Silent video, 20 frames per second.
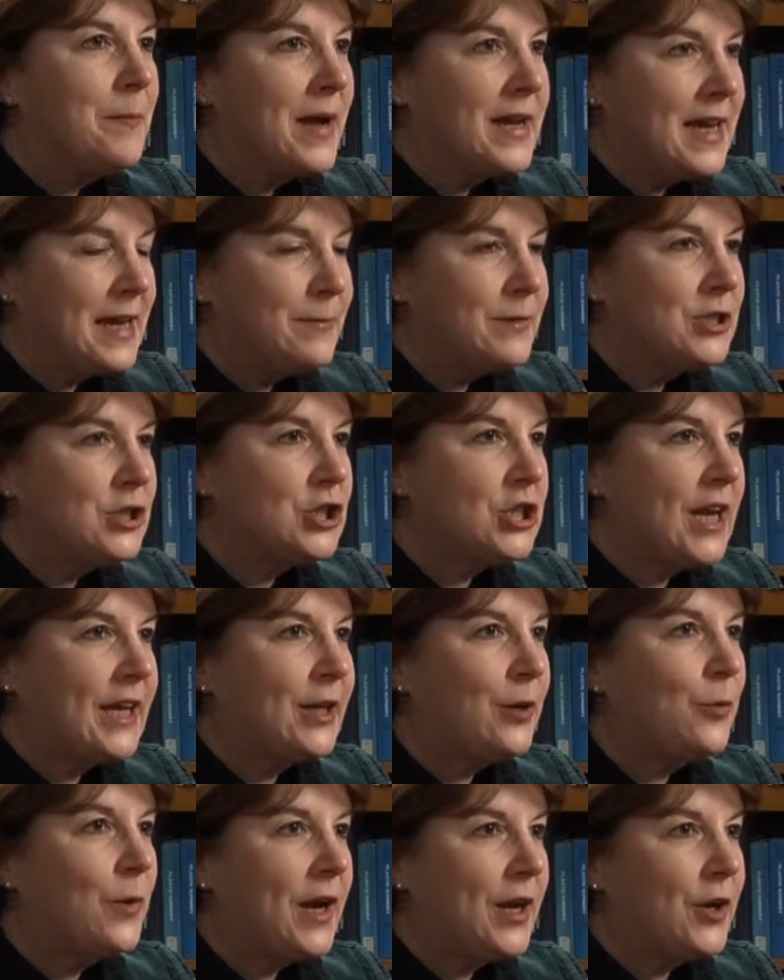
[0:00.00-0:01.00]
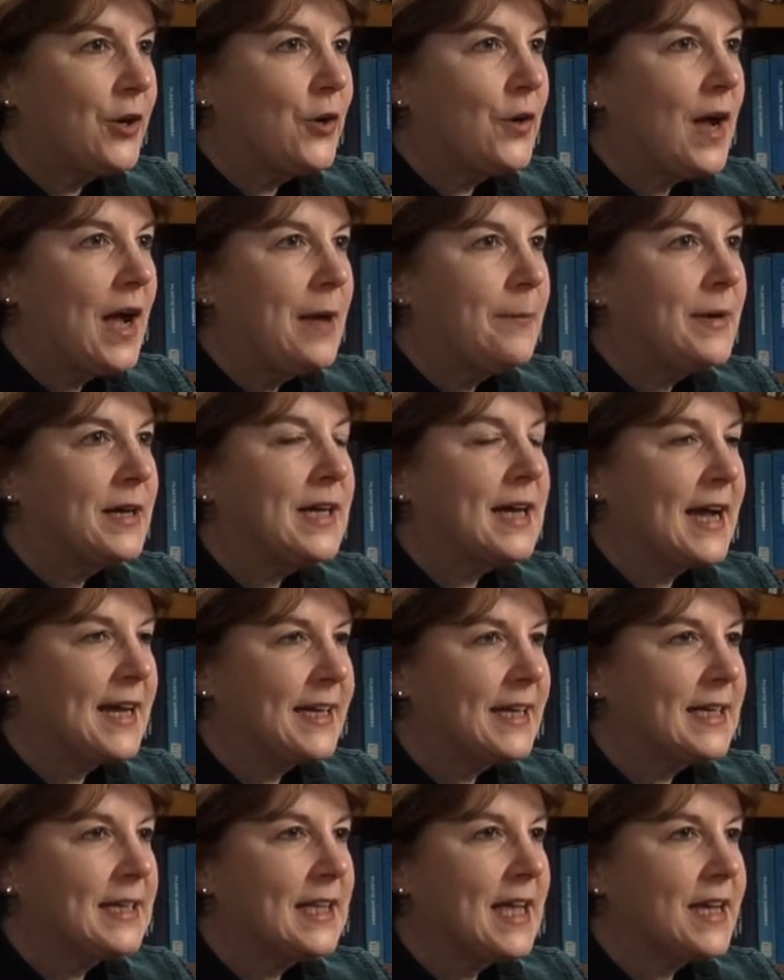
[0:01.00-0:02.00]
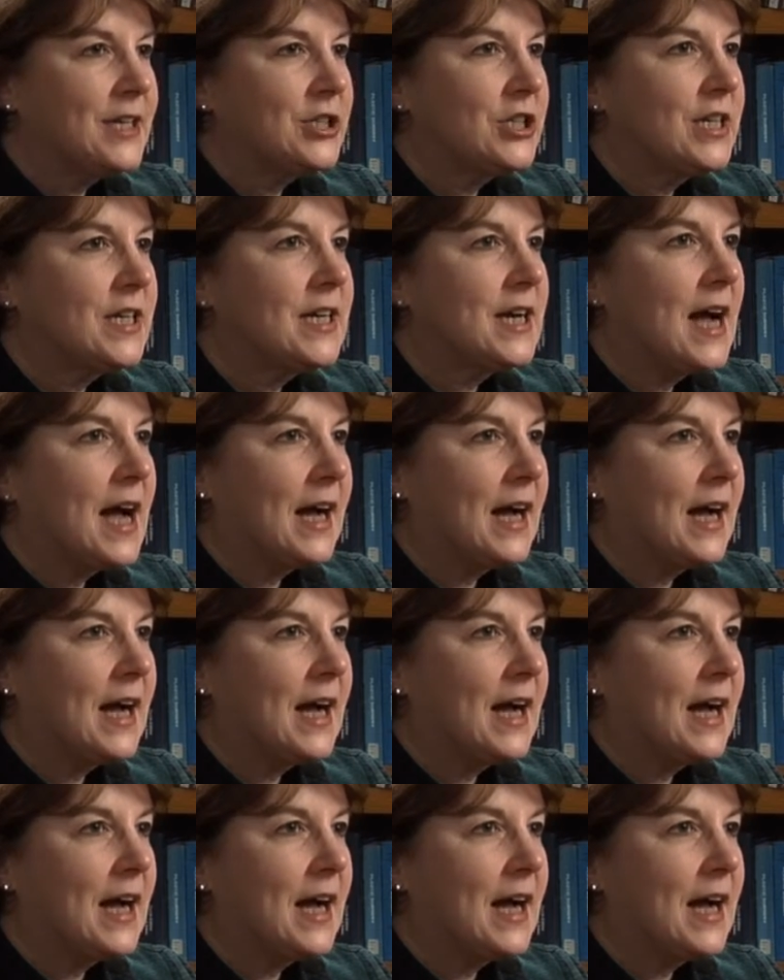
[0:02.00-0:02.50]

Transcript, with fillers: My name is Janet Rader. I'm a gynecologic